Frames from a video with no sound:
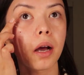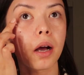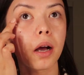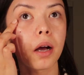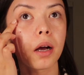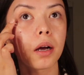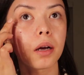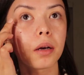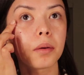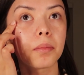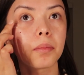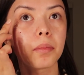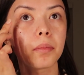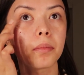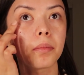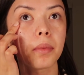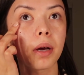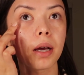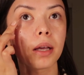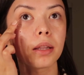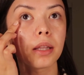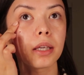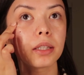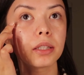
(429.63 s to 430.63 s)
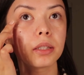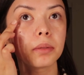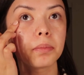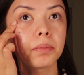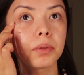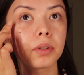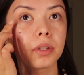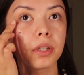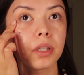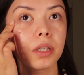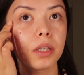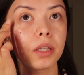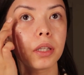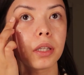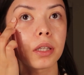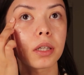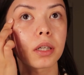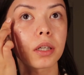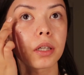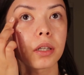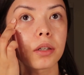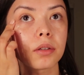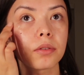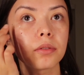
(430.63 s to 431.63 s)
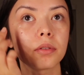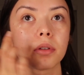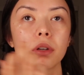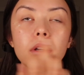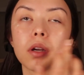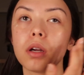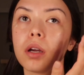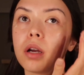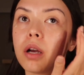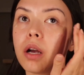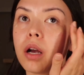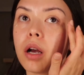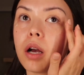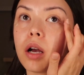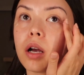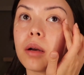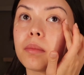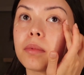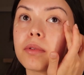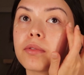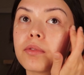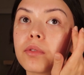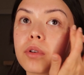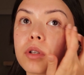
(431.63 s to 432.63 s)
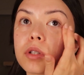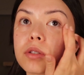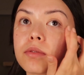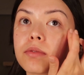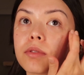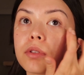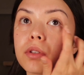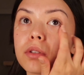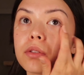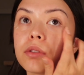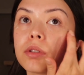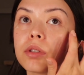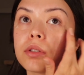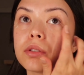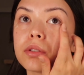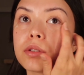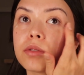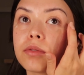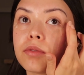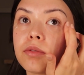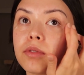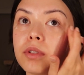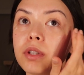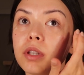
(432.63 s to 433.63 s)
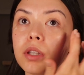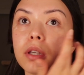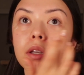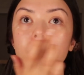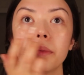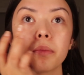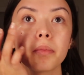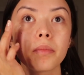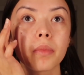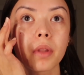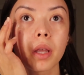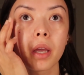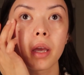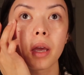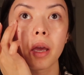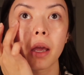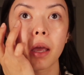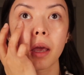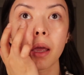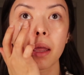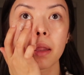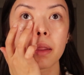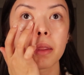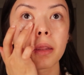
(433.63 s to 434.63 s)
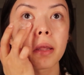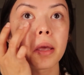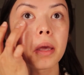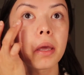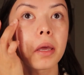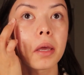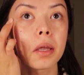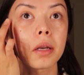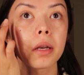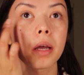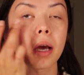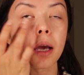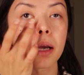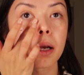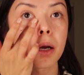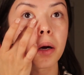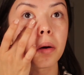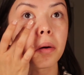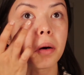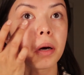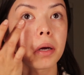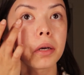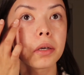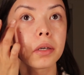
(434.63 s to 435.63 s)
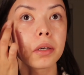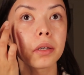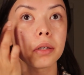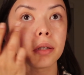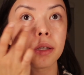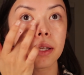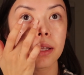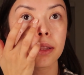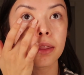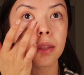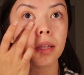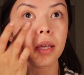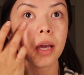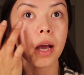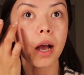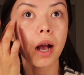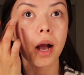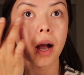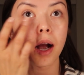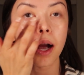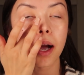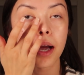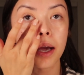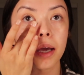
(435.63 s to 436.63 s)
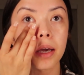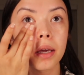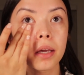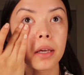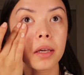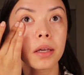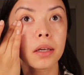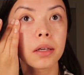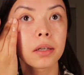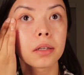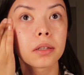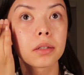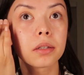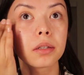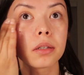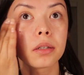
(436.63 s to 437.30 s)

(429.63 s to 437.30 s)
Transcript: Um, I like to put it here, um, of course for the crow's feet, and then I go underneath the eye